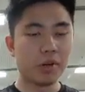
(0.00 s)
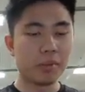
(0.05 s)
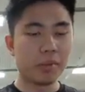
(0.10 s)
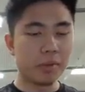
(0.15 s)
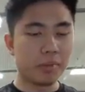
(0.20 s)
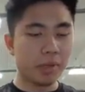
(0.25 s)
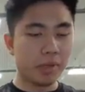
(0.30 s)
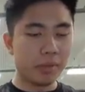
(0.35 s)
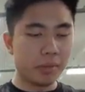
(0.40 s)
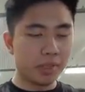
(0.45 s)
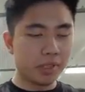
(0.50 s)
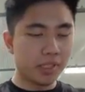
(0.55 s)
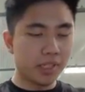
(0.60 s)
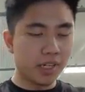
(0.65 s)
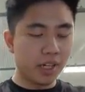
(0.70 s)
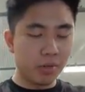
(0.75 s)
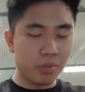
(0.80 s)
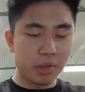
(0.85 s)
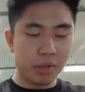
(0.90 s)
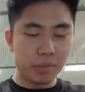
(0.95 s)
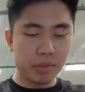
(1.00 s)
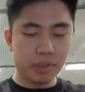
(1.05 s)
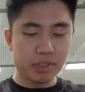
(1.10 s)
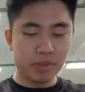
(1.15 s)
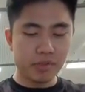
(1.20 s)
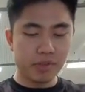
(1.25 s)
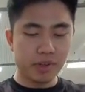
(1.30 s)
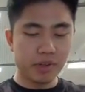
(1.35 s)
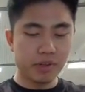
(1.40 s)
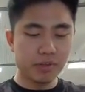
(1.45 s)
wanted me to play music. I'll play
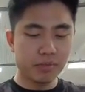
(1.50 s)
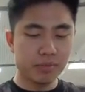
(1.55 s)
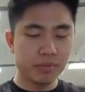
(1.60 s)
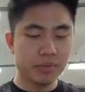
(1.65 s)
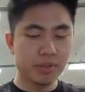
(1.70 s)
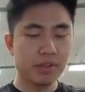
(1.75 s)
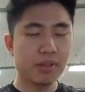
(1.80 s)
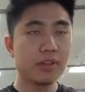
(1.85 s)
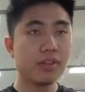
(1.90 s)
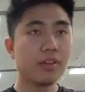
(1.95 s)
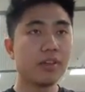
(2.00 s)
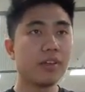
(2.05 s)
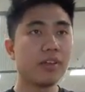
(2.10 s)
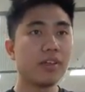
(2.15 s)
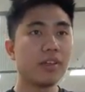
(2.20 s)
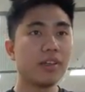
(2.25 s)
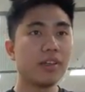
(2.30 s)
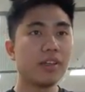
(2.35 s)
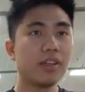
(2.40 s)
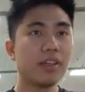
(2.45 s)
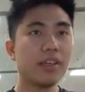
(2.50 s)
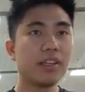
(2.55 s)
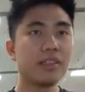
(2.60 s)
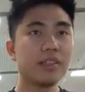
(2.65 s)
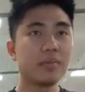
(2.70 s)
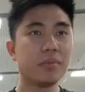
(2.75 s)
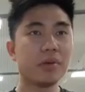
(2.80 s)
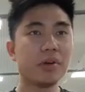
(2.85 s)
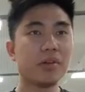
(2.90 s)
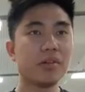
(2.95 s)
music for you.
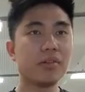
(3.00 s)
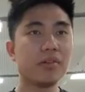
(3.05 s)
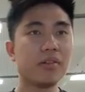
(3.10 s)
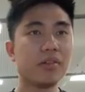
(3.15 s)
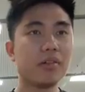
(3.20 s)
Easy, bro.